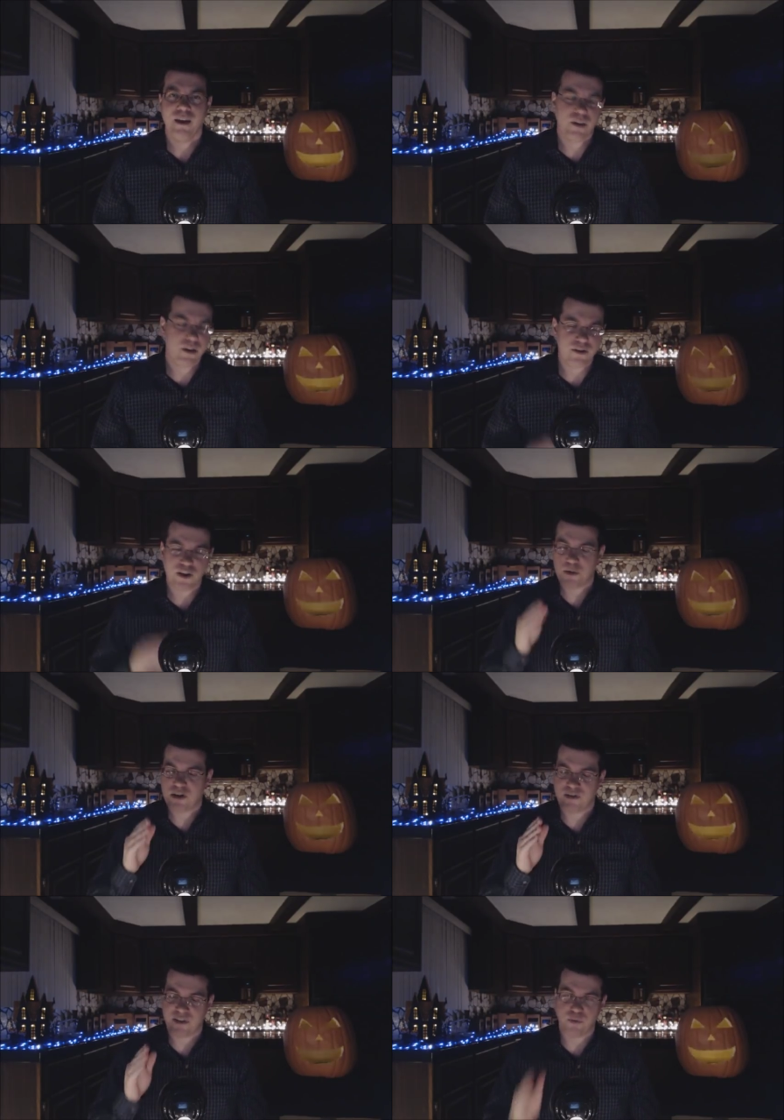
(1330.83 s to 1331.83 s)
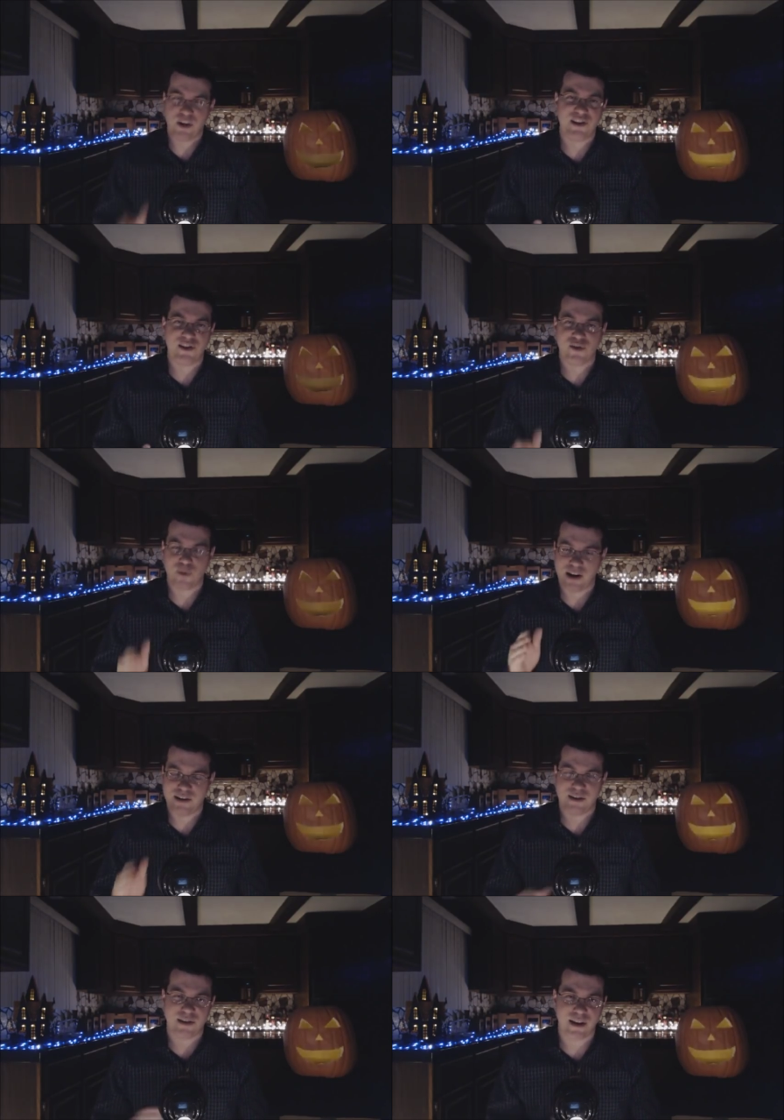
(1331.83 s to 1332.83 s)
Now here are the specific reasons why
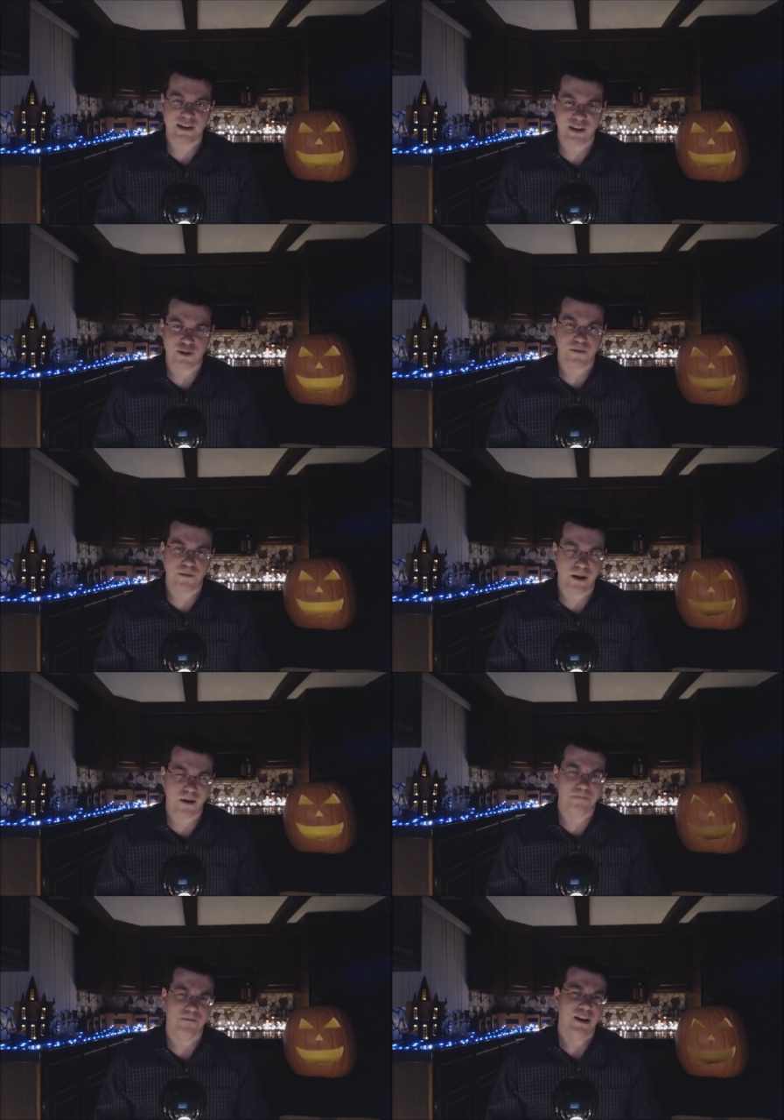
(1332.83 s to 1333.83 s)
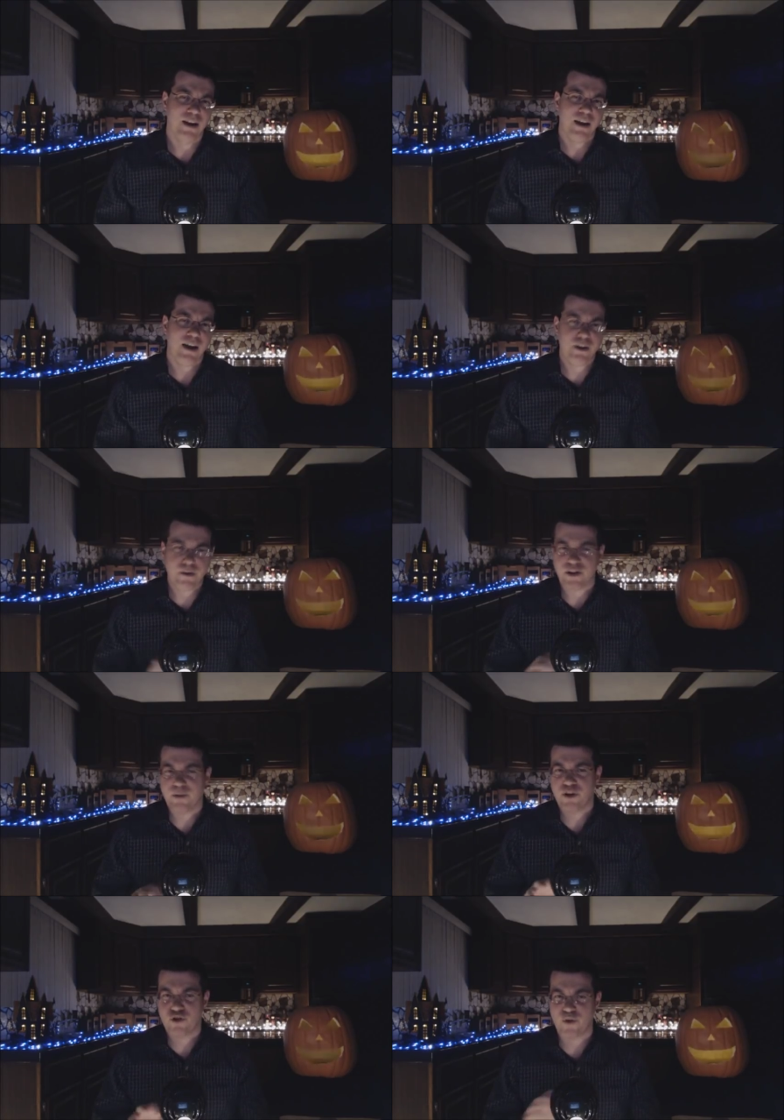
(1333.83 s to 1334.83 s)
I disliked each film, and here are
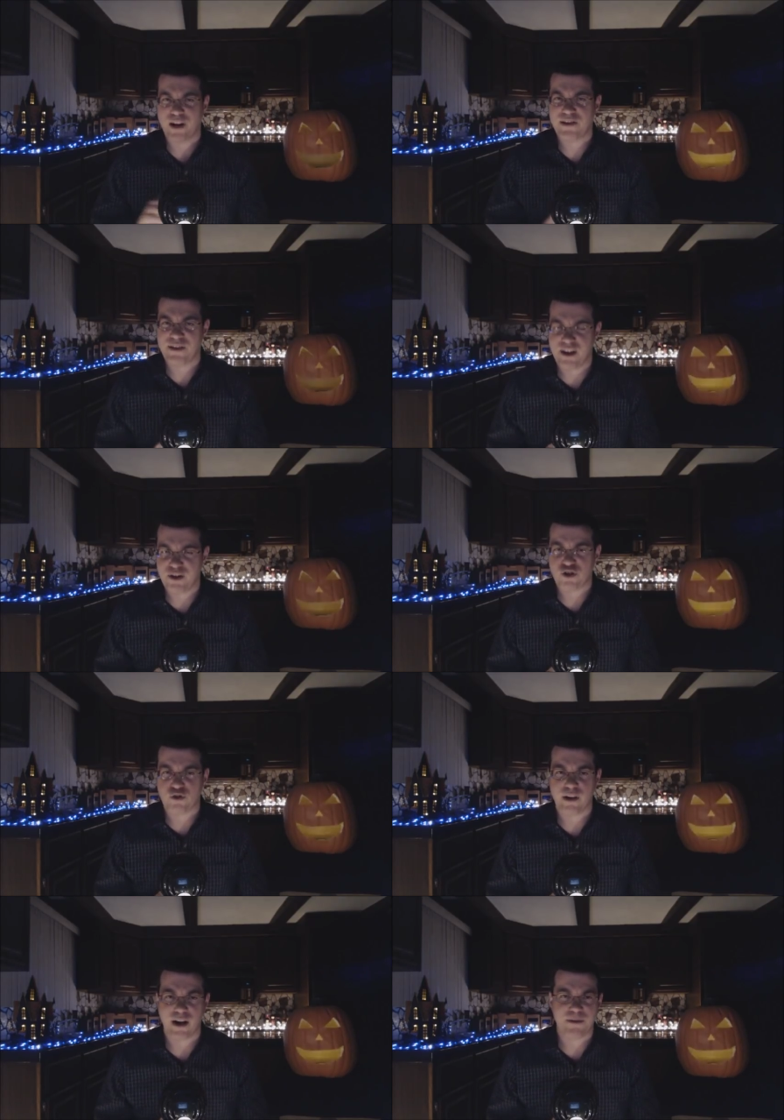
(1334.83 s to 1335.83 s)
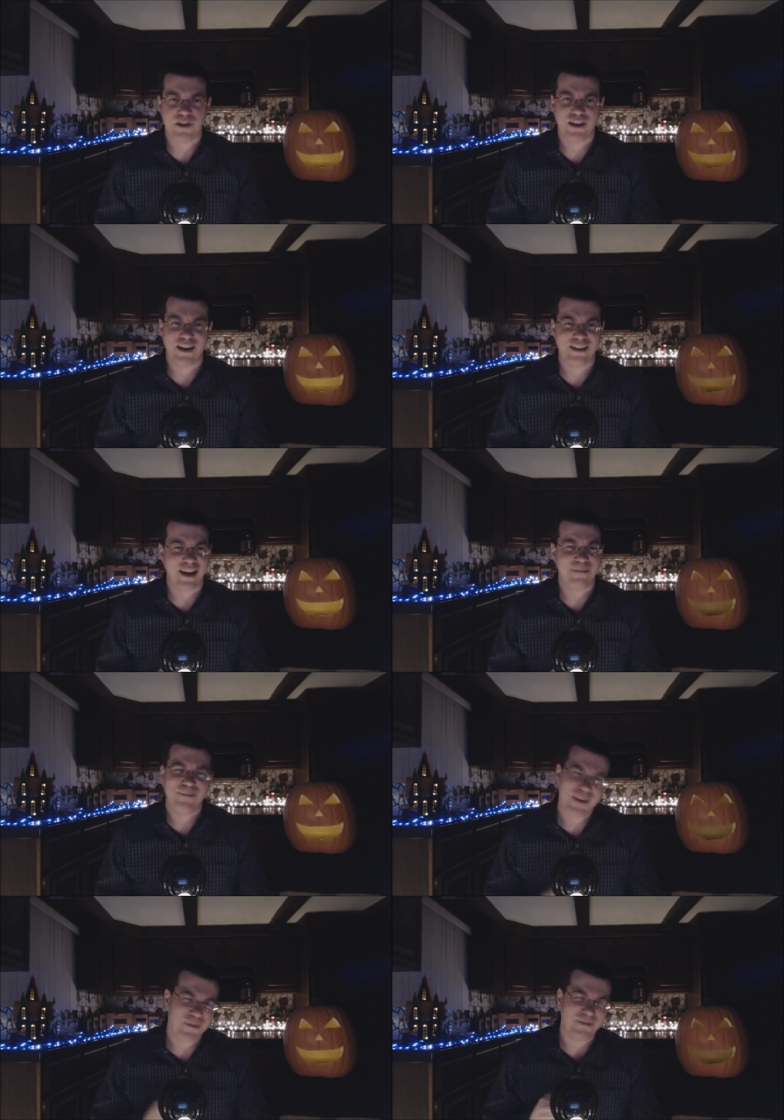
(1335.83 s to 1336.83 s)
some of the trends in the industry that I'm seeing
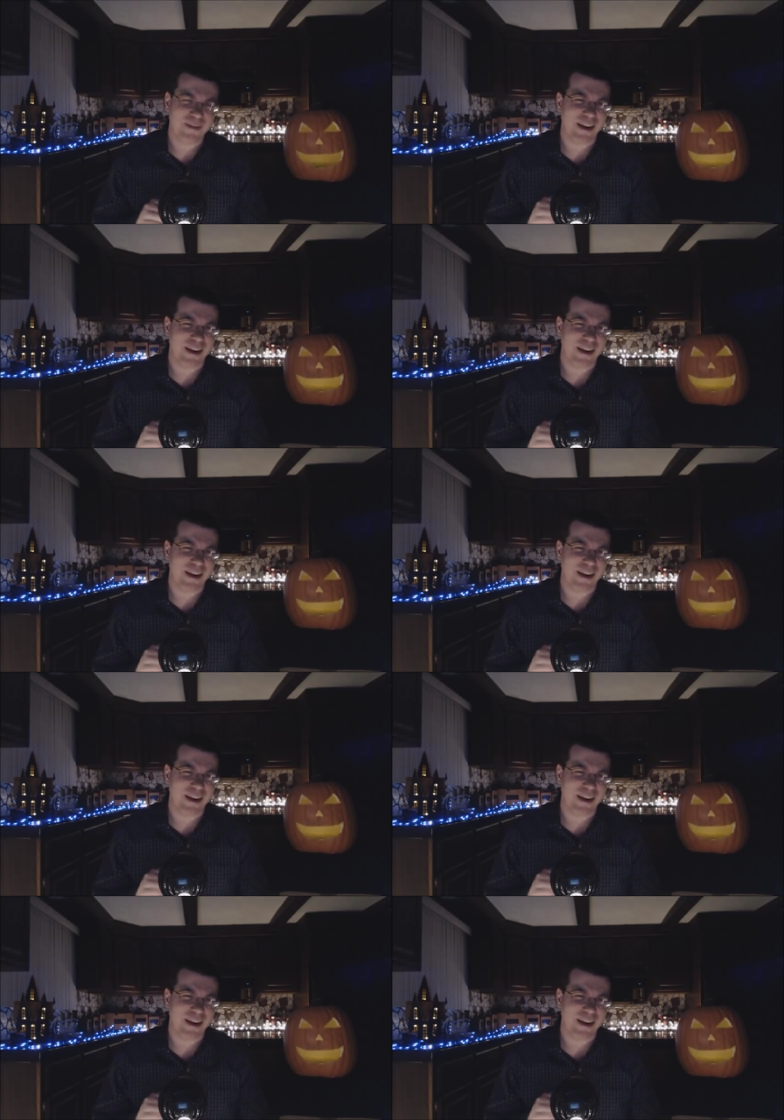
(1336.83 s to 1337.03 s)
that